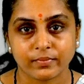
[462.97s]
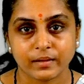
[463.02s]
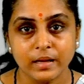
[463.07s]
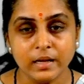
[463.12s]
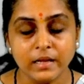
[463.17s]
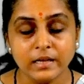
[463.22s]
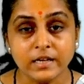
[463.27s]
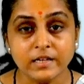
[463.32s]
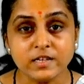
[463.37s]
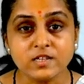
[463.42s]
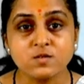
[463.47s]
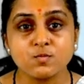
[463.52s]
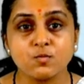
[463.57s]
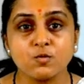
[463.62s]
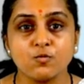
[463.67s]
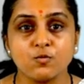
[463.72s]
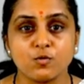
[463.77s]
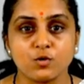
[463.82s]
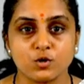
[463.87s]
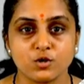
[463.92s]
Let us
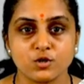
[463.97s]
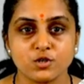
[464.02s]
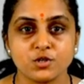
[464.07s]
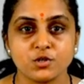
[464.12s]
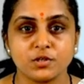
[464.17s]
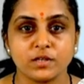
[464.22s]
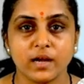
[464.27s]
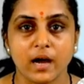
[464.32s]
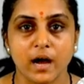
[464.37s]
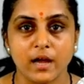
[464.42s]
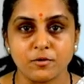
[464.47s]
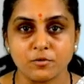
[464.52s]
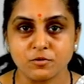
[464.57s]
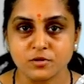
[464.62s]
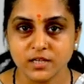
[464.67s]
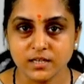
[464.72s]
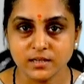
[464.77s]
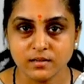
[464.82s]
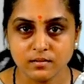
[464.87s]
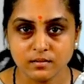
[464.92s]
move on to the
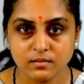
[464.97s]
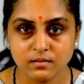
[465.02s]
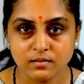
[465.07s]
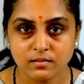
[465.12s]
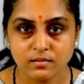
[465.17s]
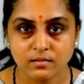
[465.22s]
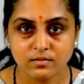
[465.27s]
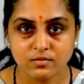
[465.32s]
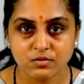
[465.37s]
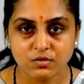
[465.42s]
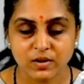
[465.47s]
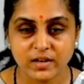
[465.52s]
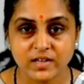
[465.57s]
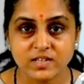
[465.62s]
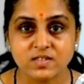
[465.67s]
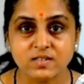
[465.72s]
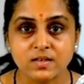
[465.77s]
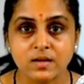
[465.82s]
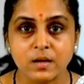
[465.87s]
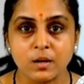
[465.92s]
iodine,
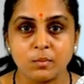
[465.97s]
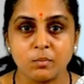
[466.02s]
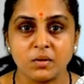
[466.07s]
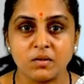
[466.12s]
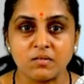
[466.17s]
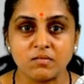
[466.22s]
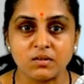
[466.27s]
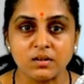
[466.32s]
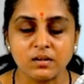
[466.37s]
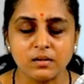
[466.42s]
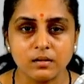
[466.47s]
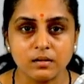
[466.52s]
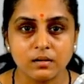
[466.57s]
trace mineral.